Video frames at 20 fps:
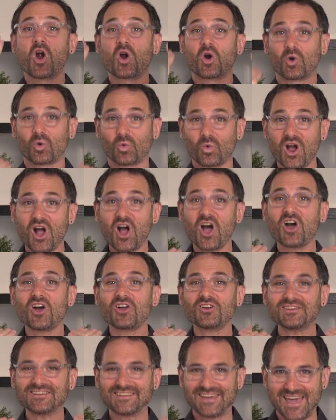
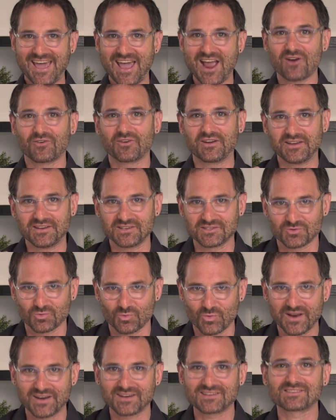Ron carries
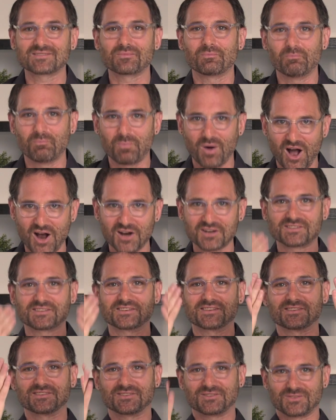Rick's
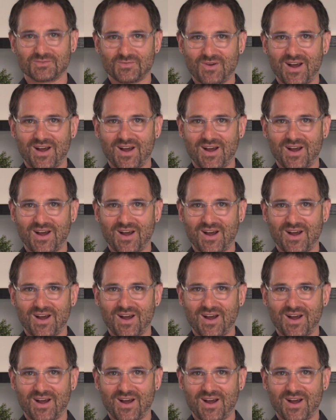boxes.